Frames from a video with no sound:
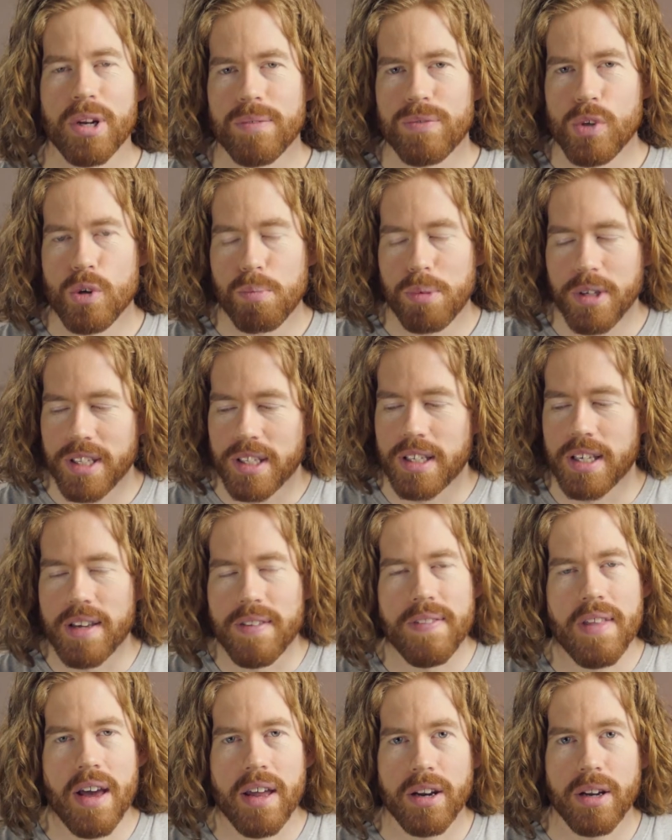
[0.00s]
if you
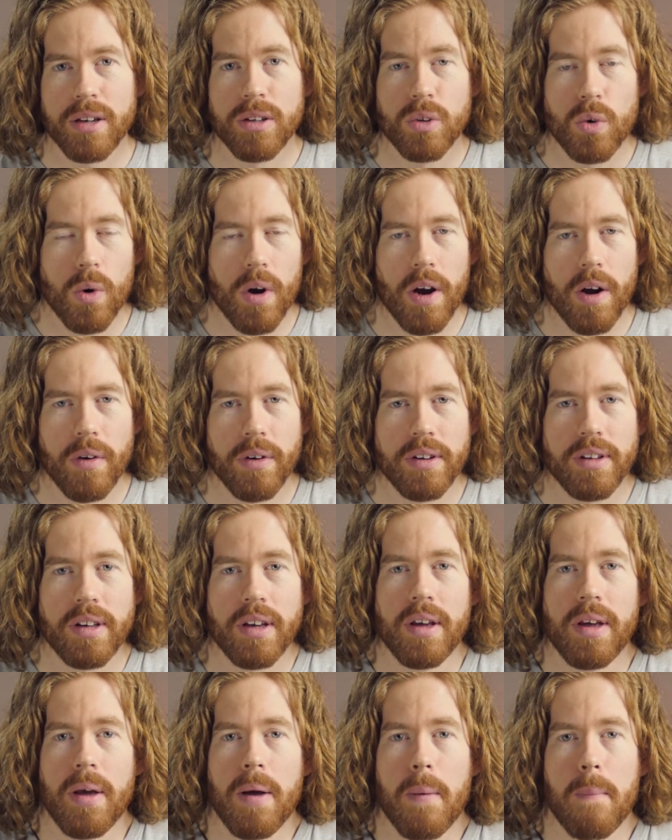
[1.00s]
begin that inquiry
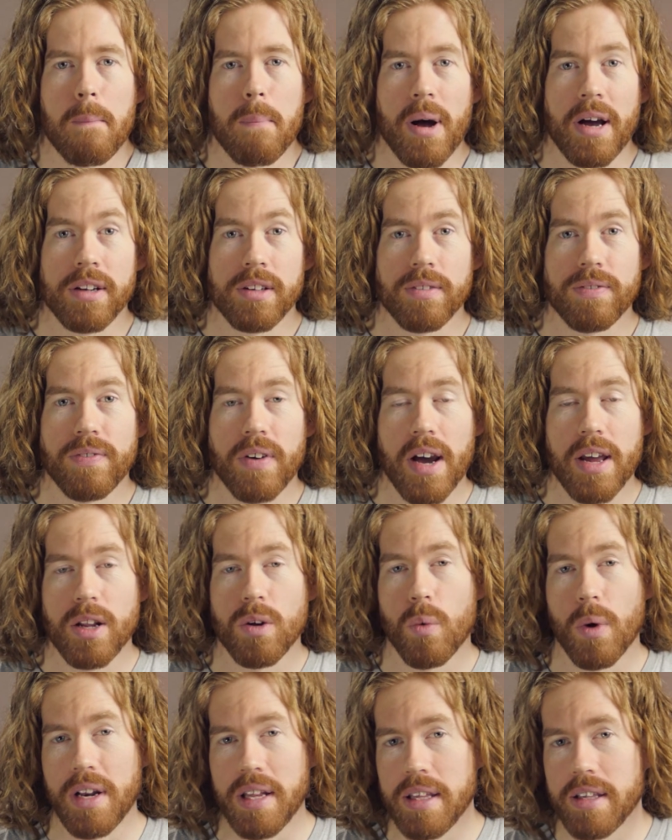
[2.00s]
by
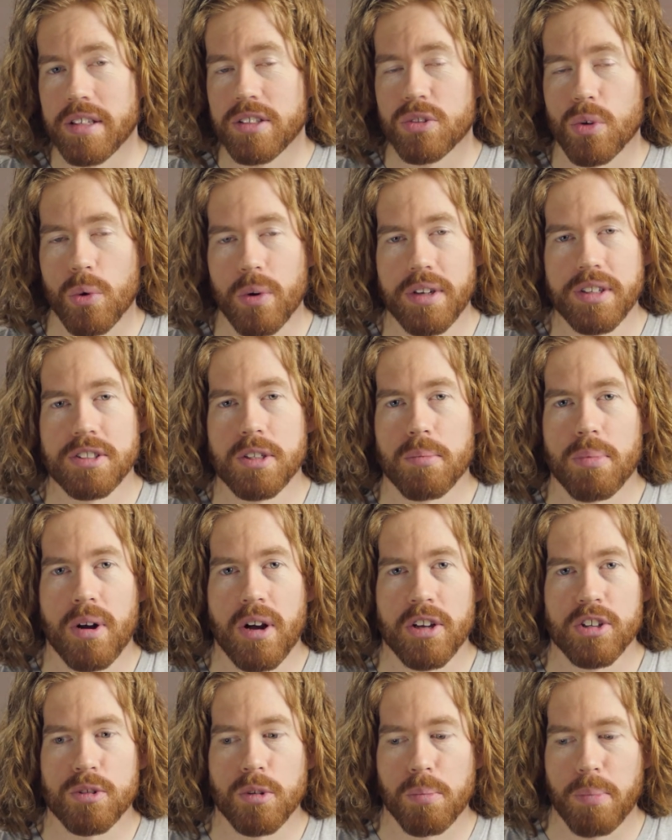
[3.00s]
defining what is or isn't
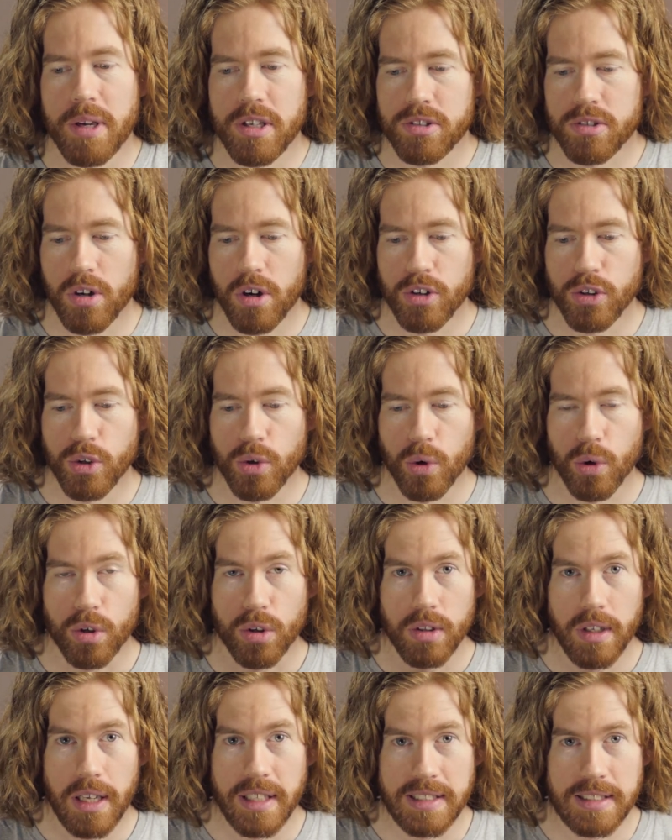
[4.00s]
possible based on your
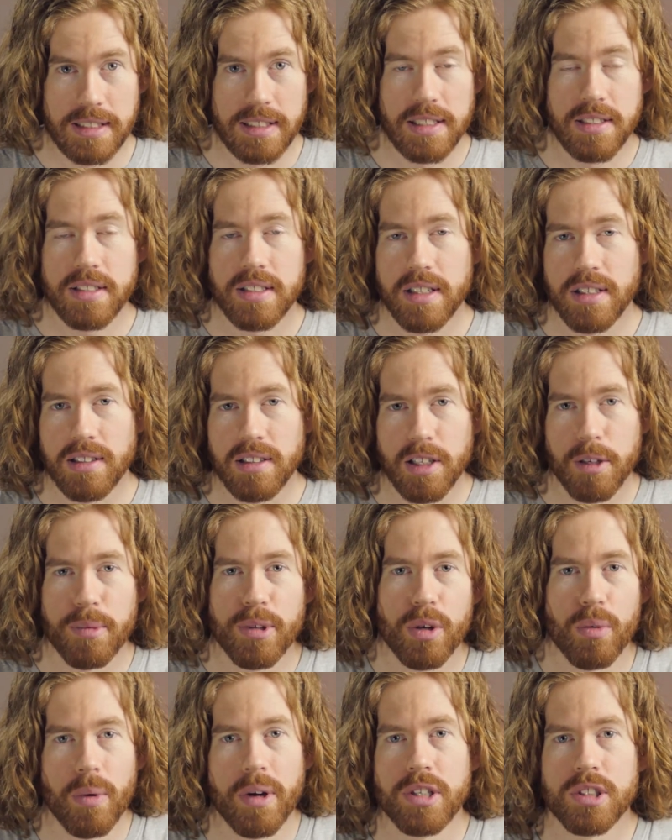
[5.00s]
existing
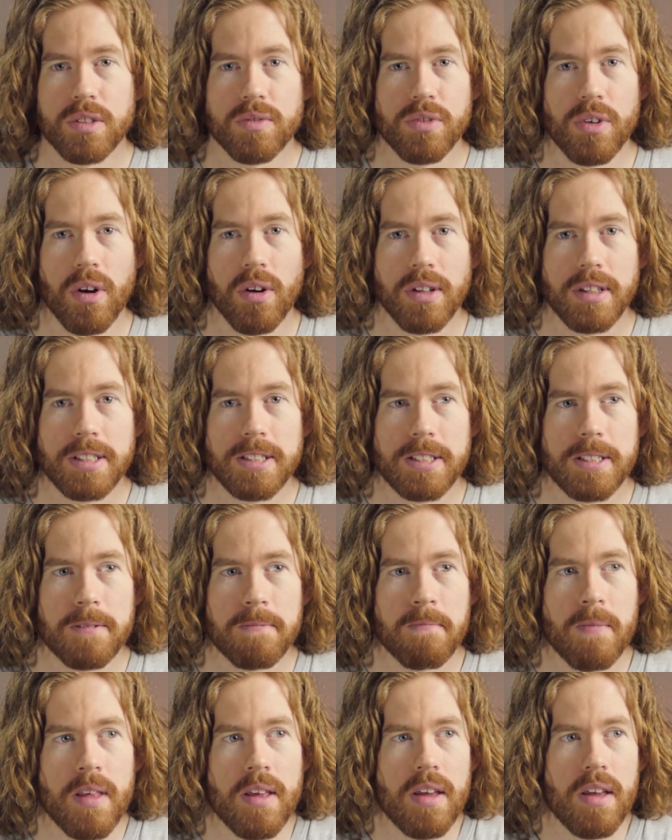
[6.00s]
limited range of knowledge,
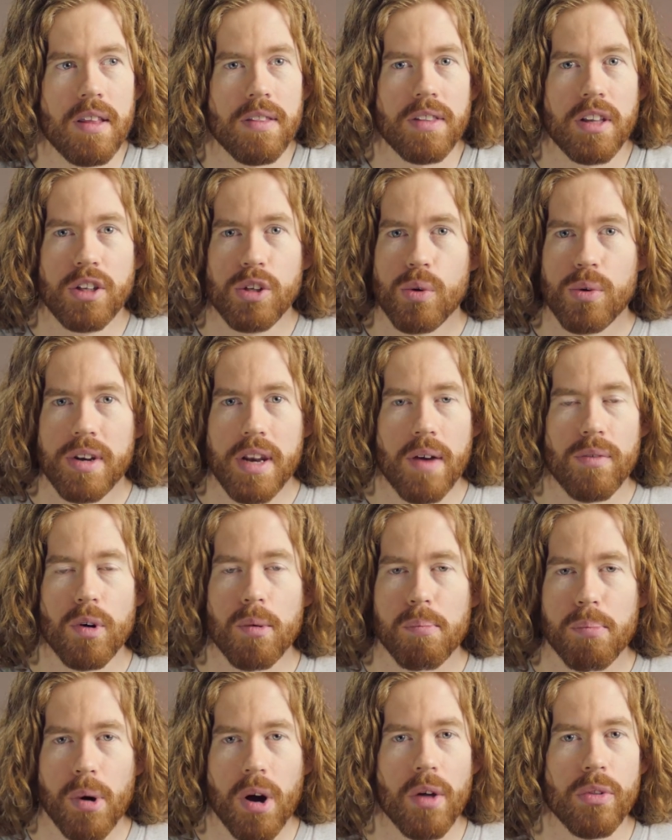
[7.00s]
then you'd never
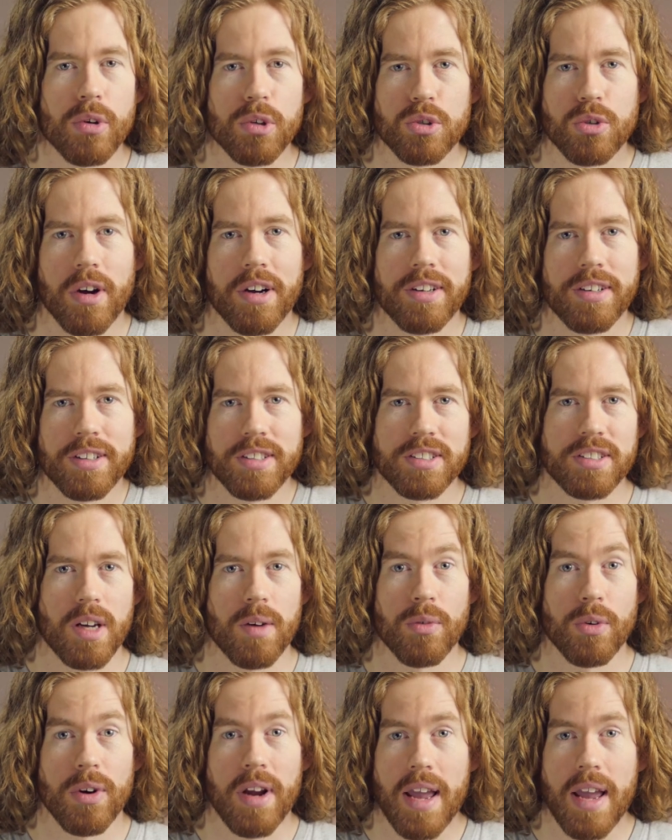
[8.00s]
bother trying to discover